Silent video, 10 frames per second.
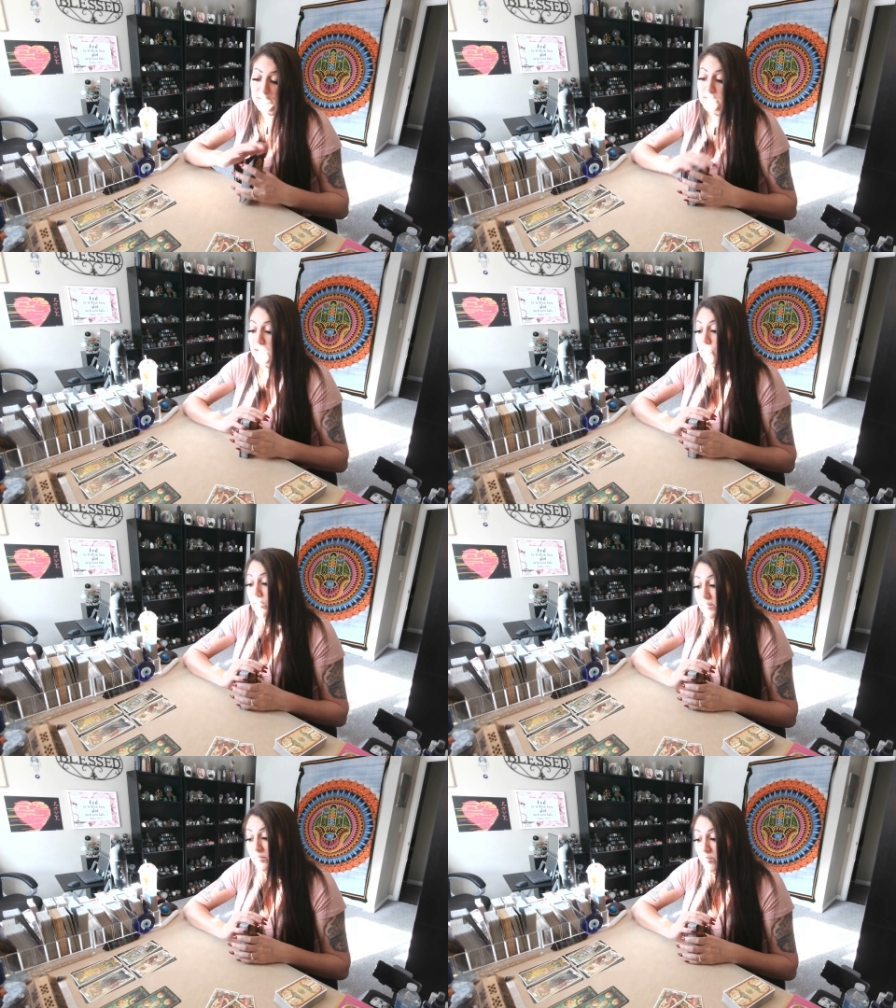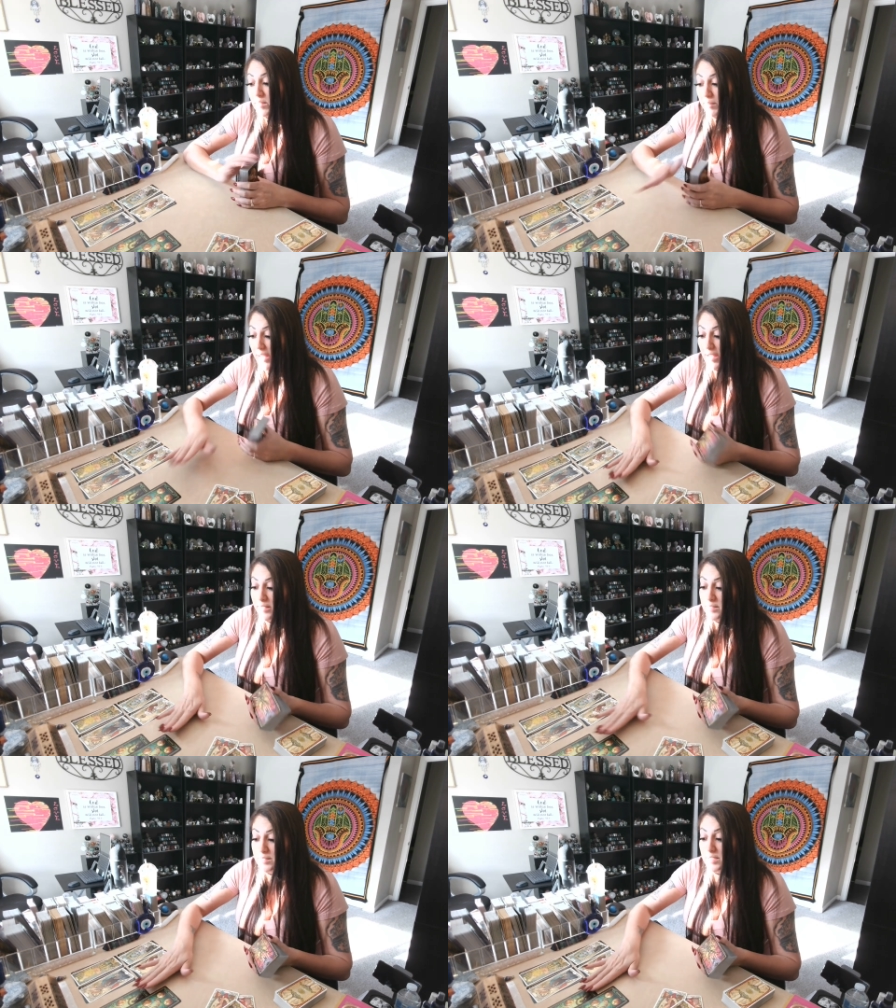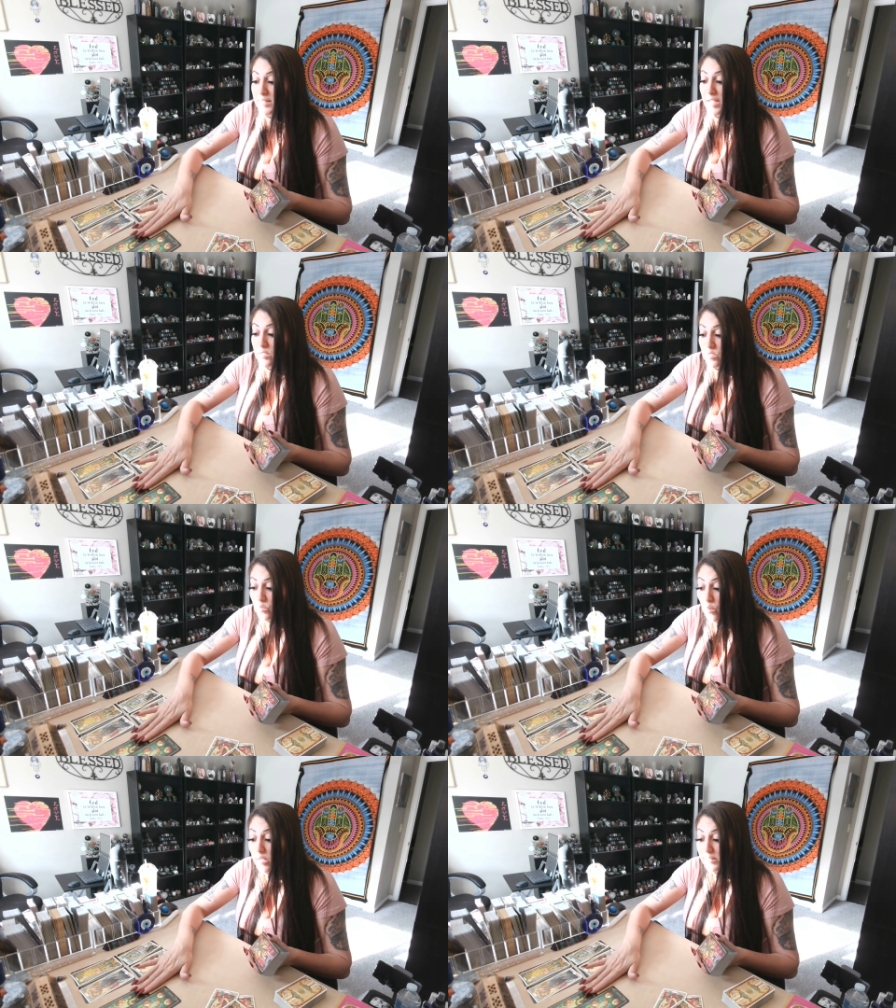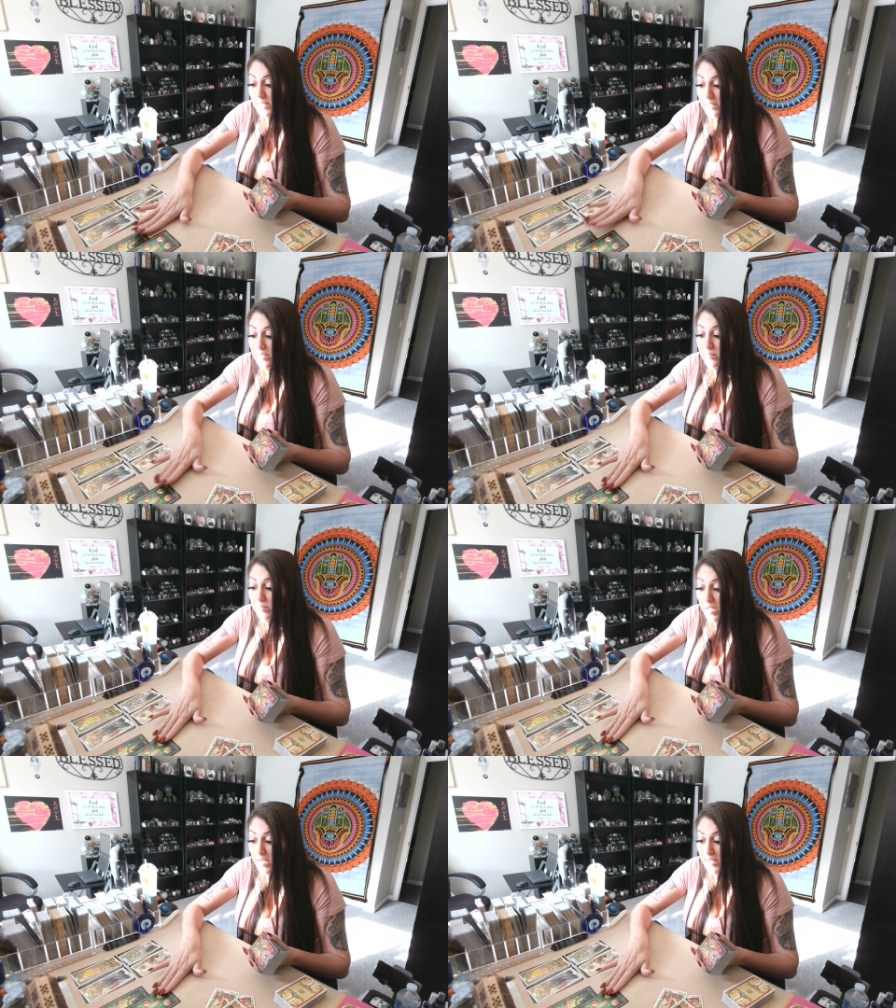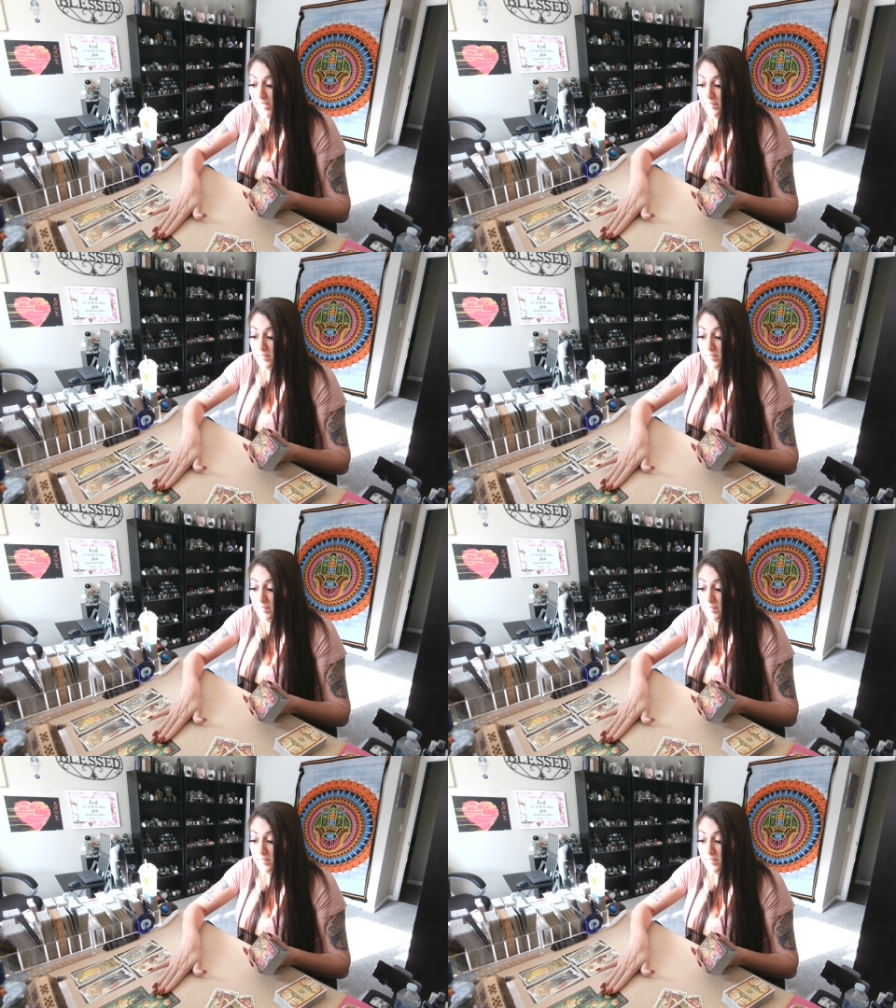someone from the past that you are leaving behind,